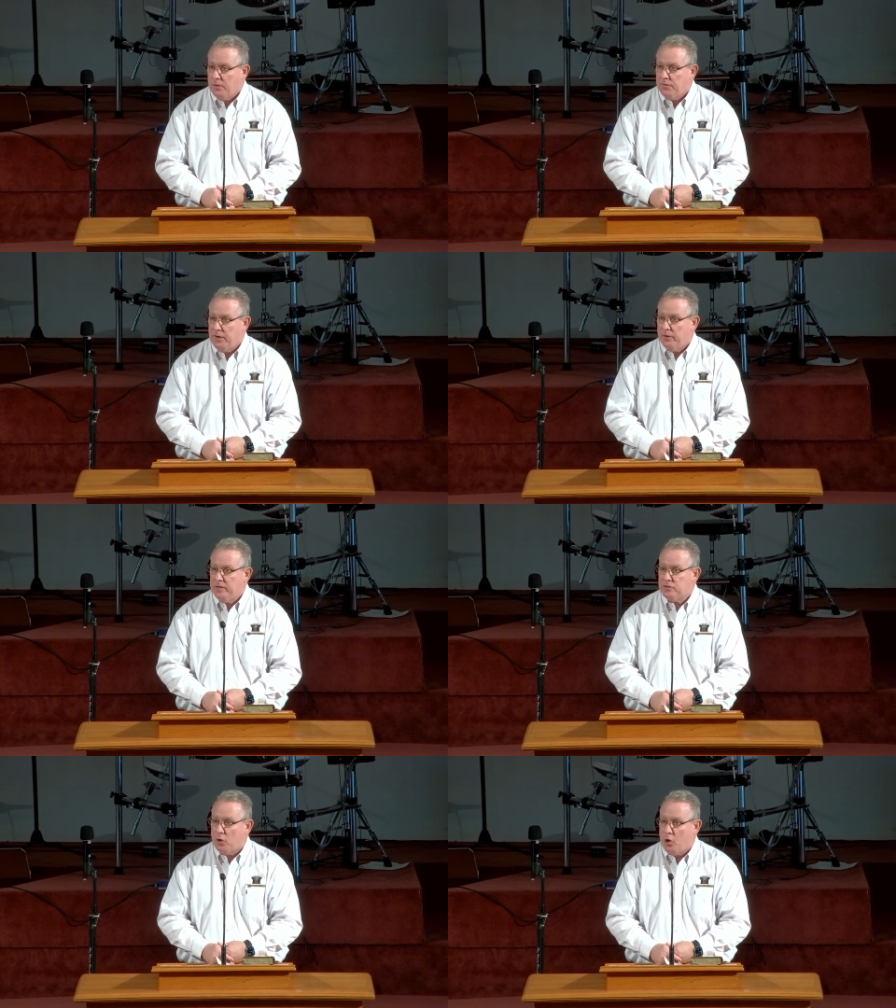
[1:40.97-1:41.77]
There
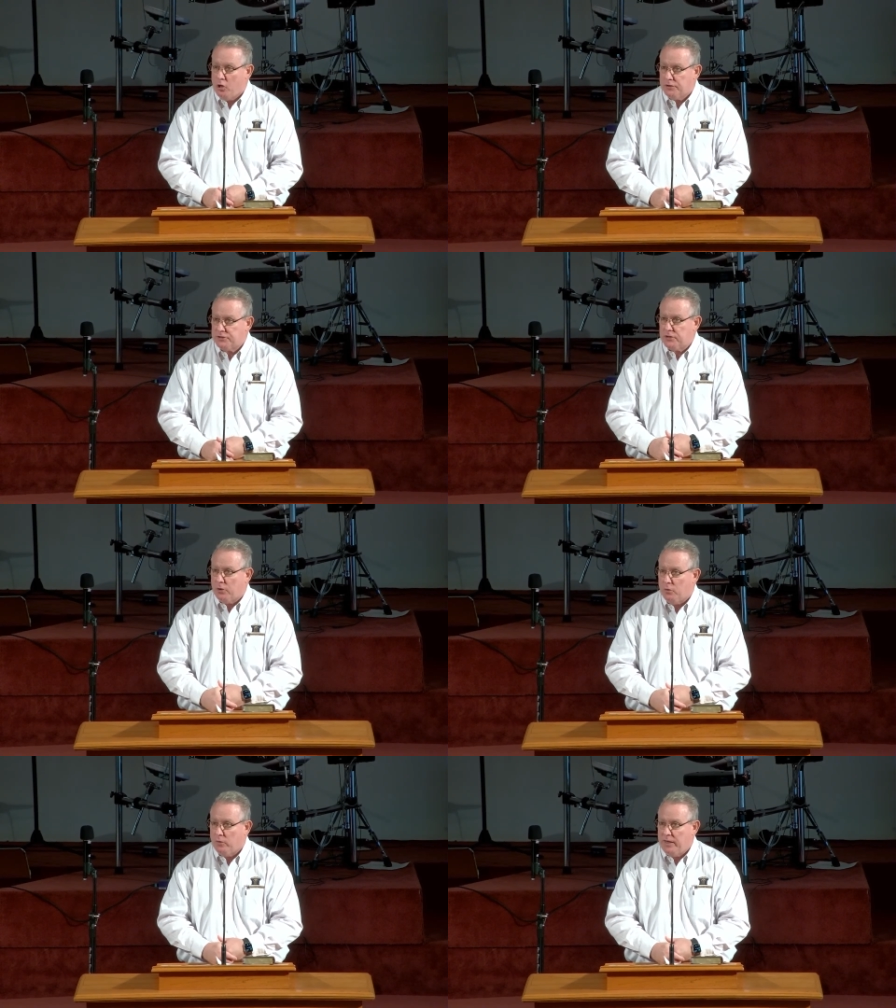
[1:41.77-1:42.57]
is
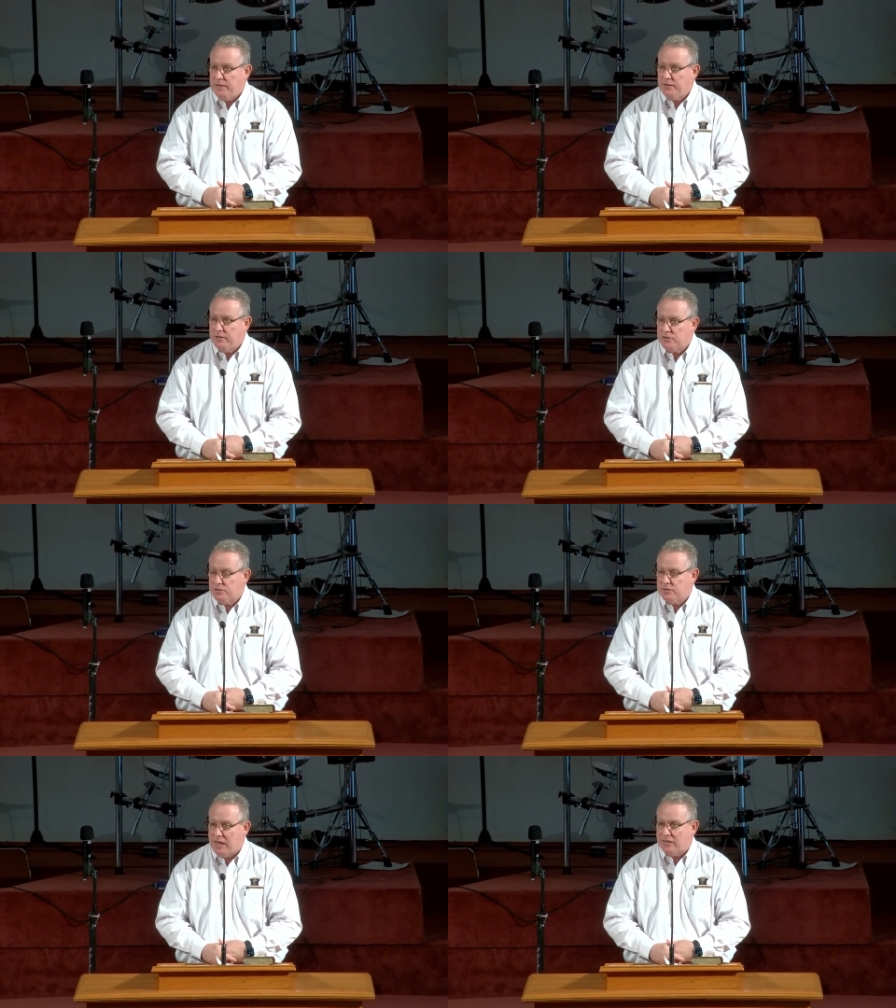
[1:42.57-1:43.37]
also in this
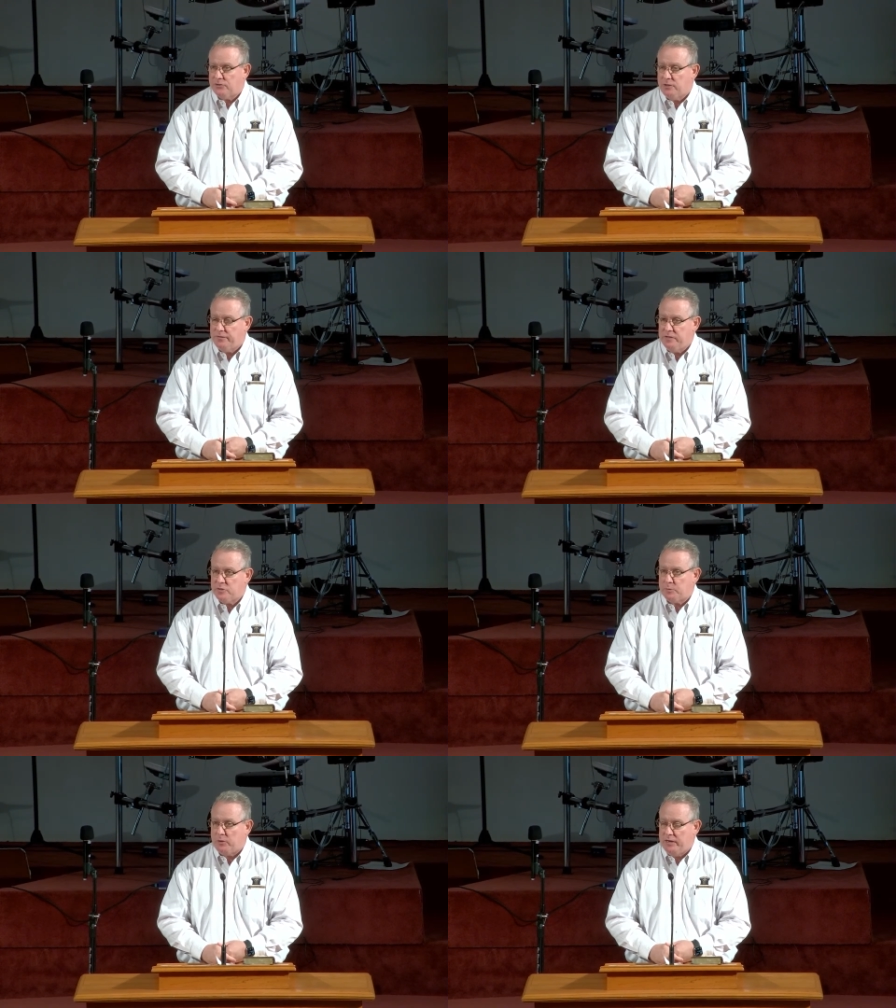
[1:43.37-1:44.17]
doctrine of
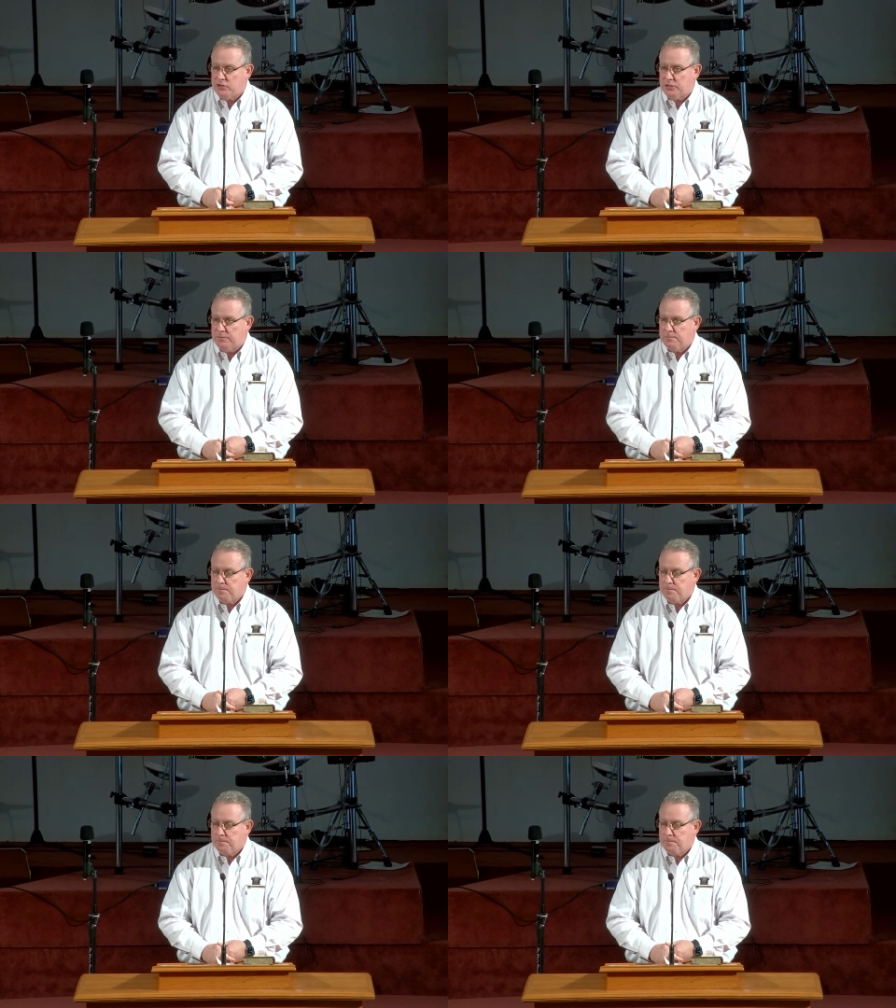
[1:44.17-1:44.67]
inspiration